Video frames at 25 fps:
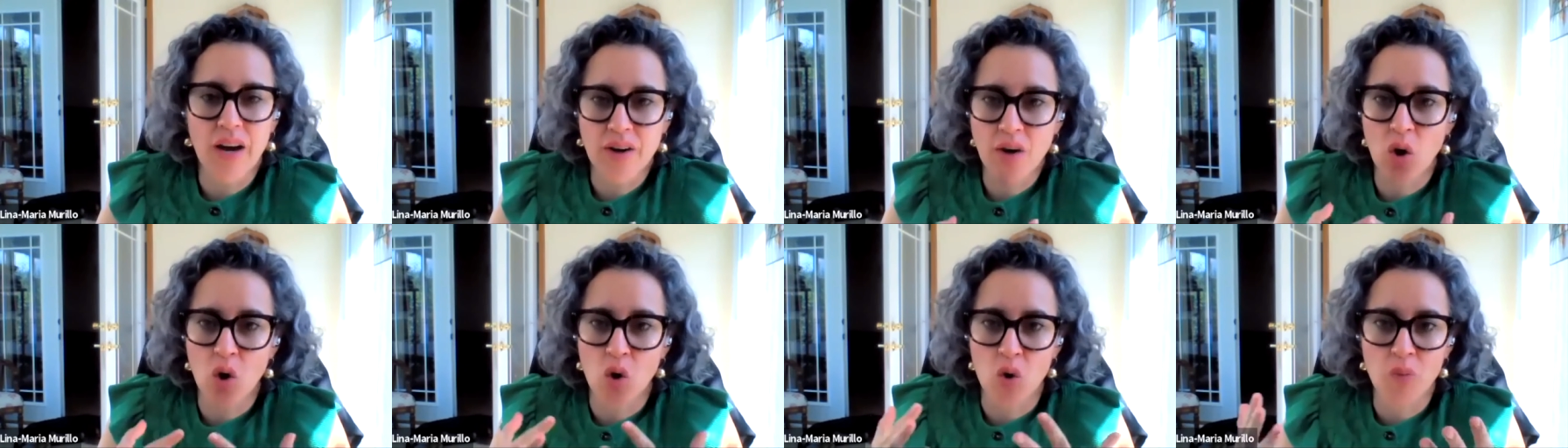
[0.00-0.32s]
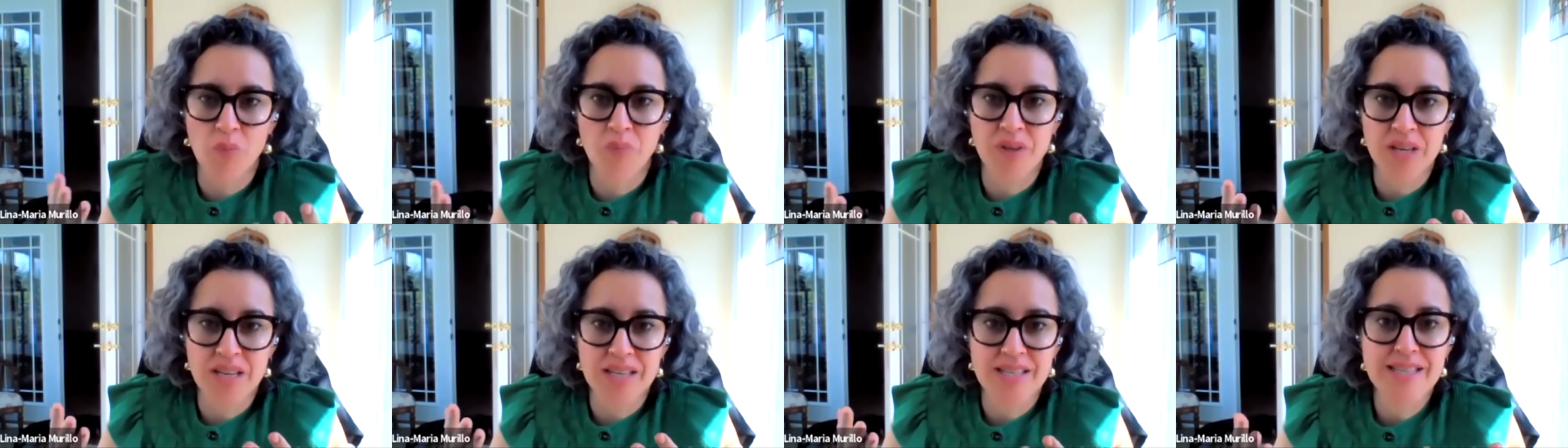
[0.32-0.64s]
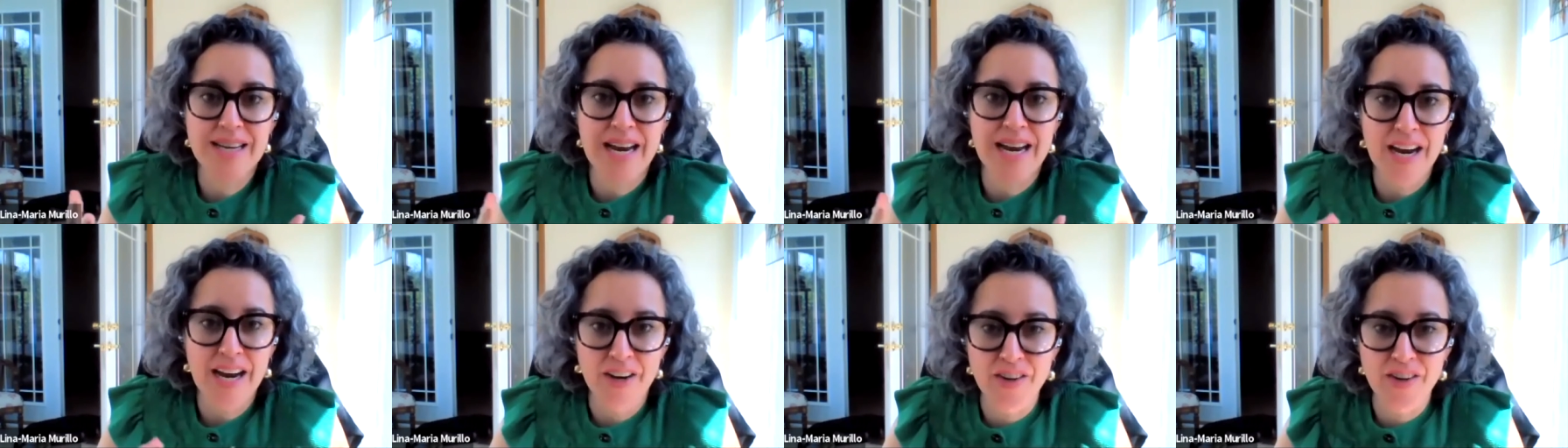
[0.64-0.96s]
at home
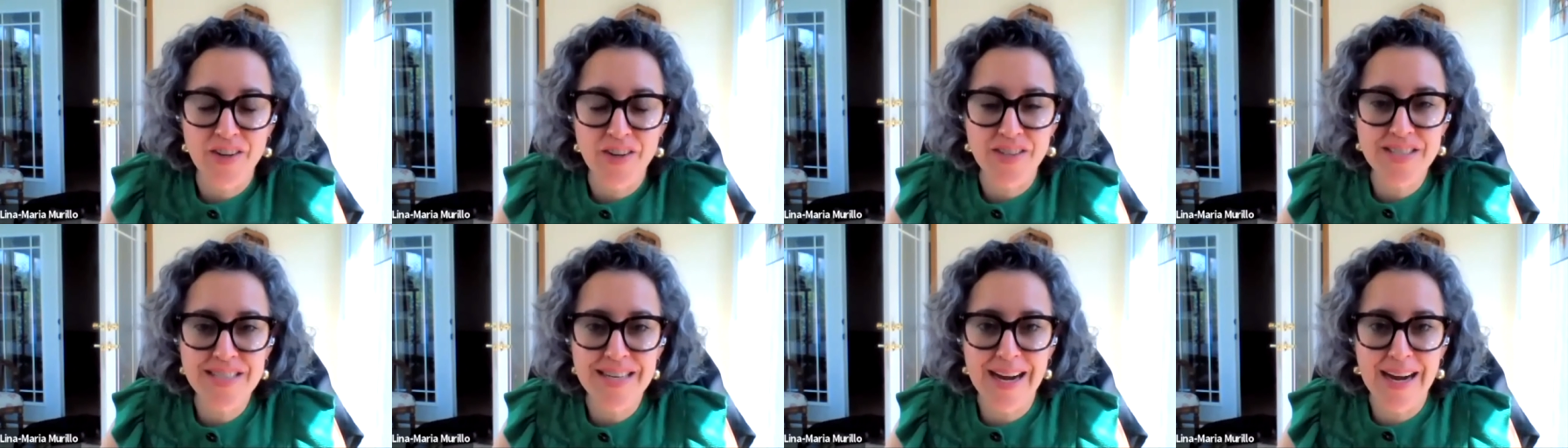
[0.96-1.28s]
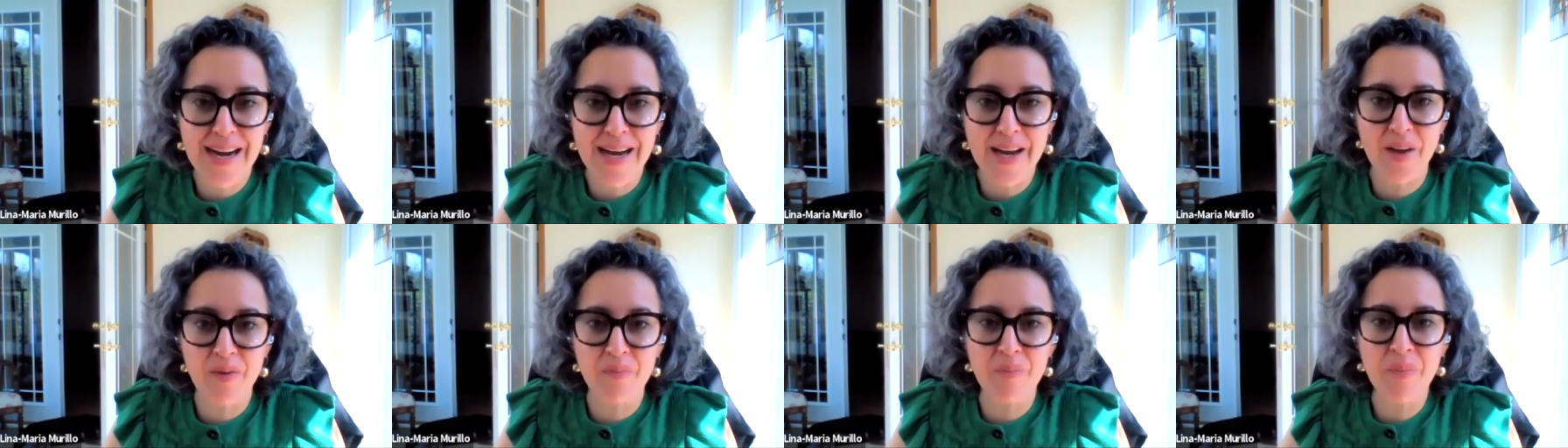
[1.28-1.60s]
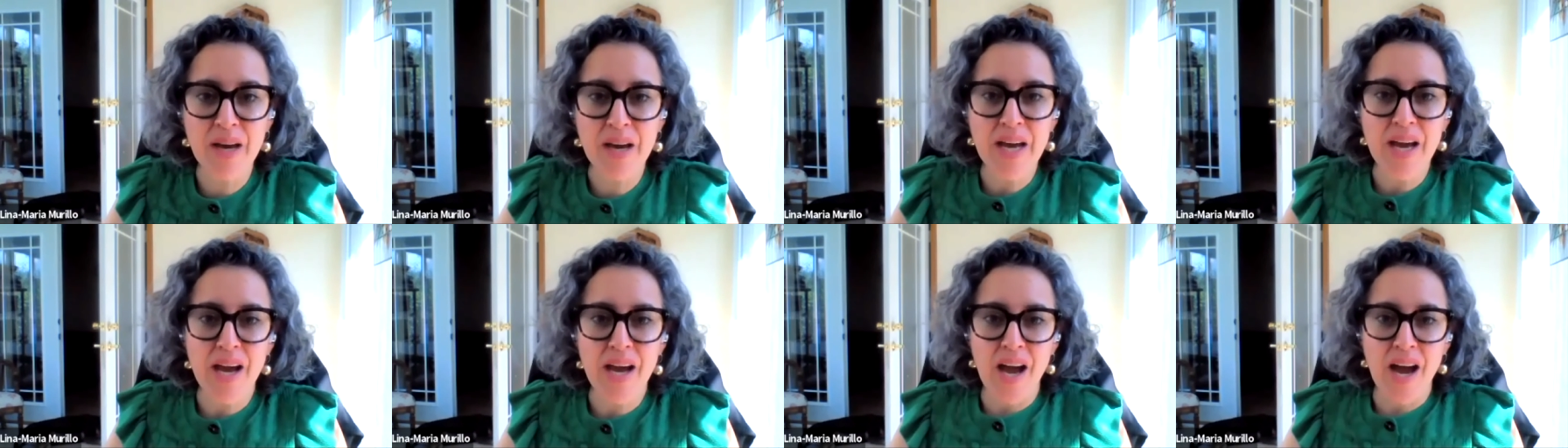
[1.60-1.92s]
the entire
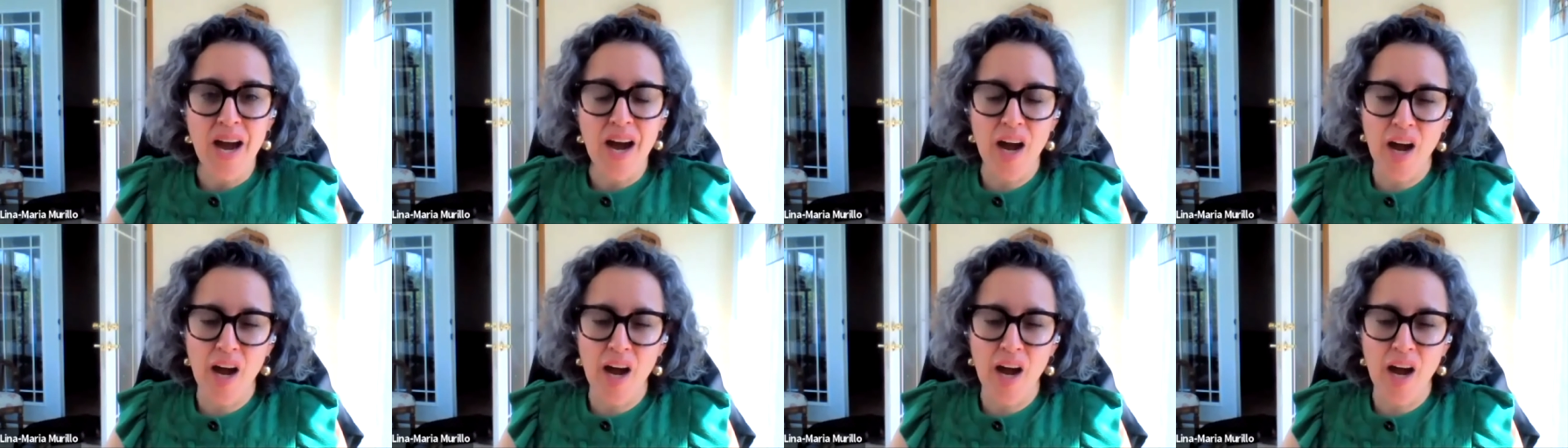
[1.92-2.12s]
time.